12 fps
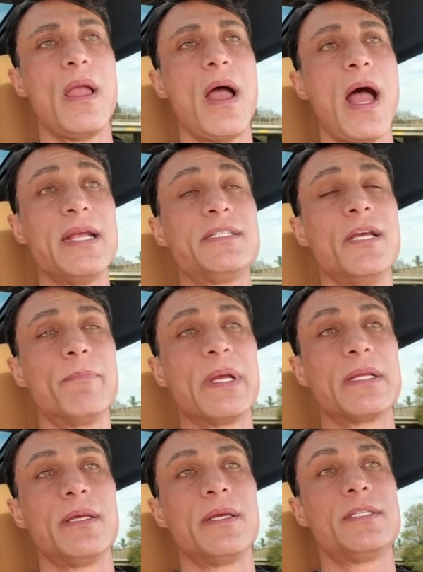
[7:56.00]
I
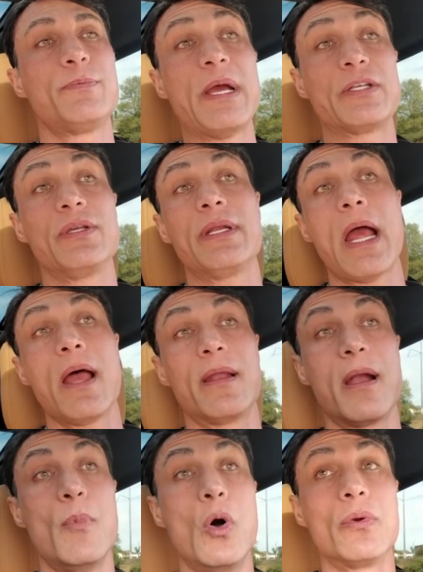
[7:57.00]
typically, especially now that
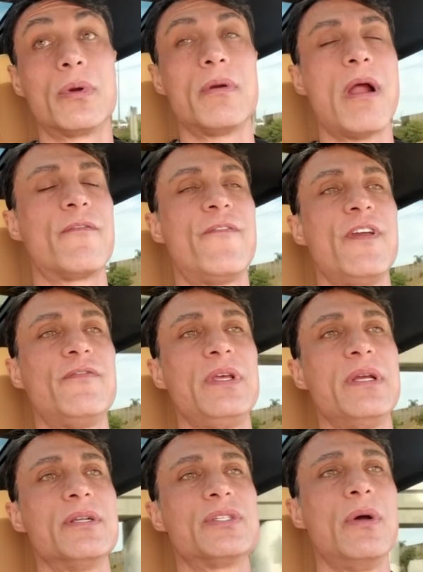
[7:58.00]
I'm older, around fifty
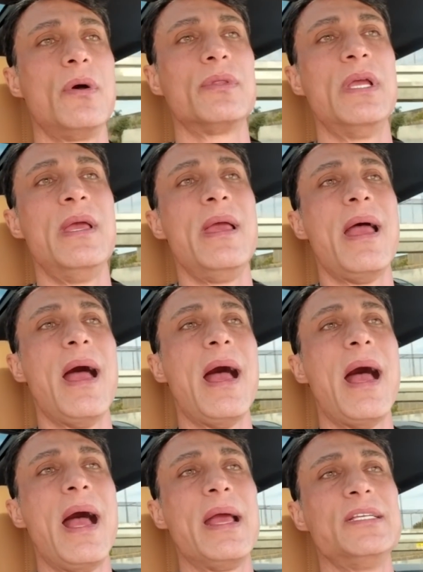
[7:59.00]
years old,
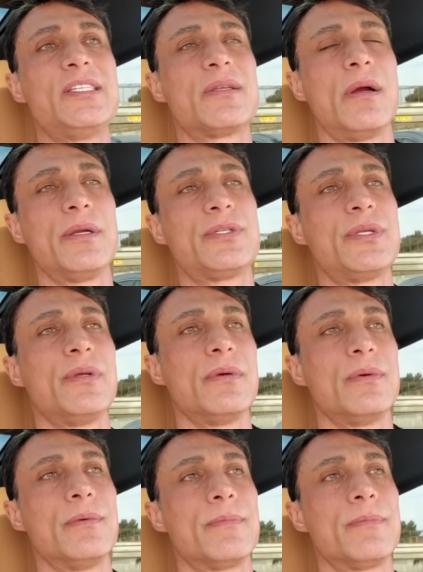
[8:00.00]
I start to